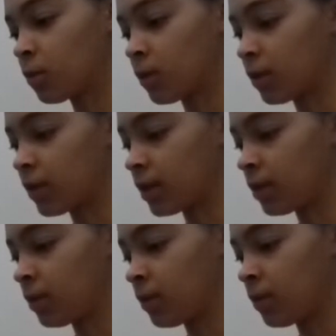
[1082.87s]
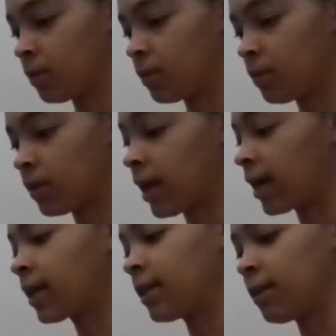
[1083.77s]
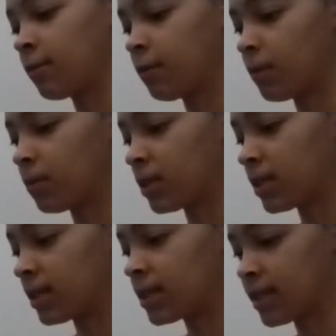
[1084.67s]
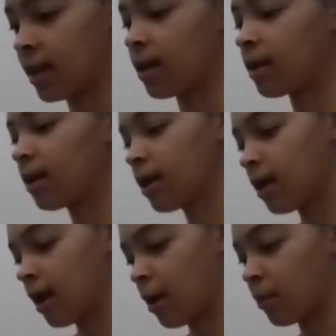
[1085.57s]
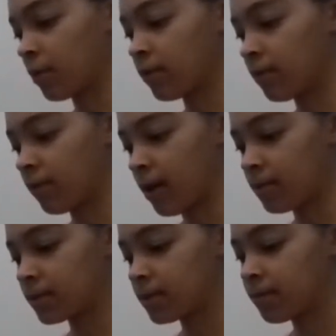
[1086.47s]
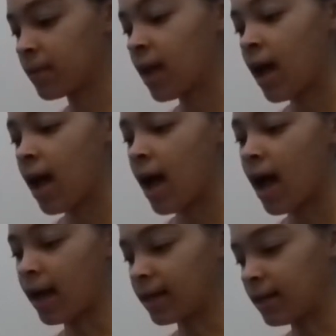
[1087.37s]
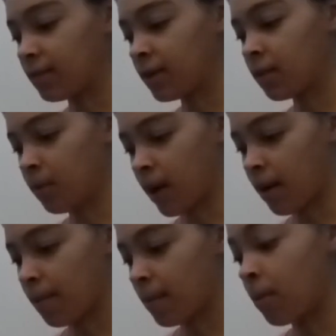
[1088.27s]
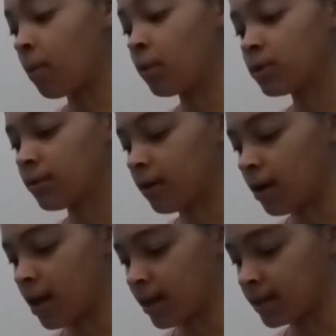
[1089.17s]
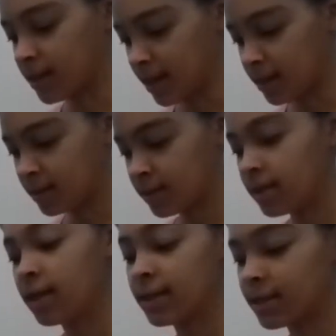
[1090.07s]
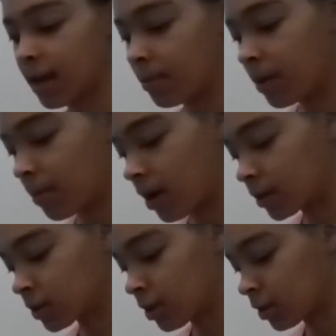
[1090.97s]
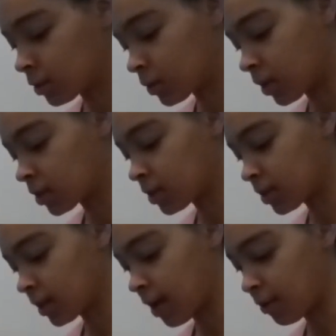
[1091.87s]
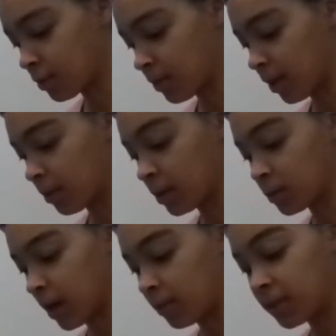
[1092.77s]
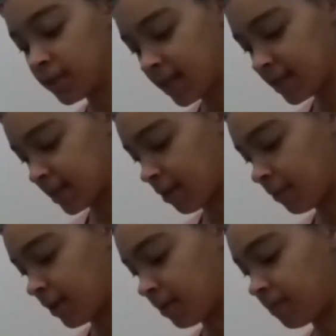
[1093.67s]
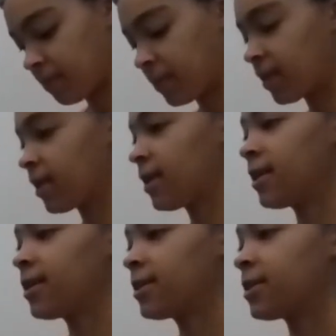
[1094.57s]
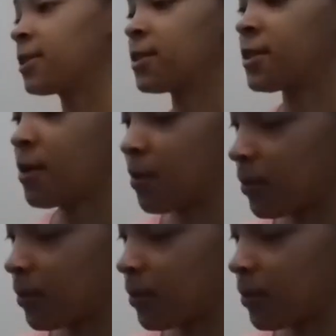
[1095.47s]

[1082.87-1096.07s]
real that you that I can leave footprints in the sand and wear flip-flops. I can even get wet, but most of all, I like to dance. Inside my box are instructions on how to make my tribal dance outfit. So,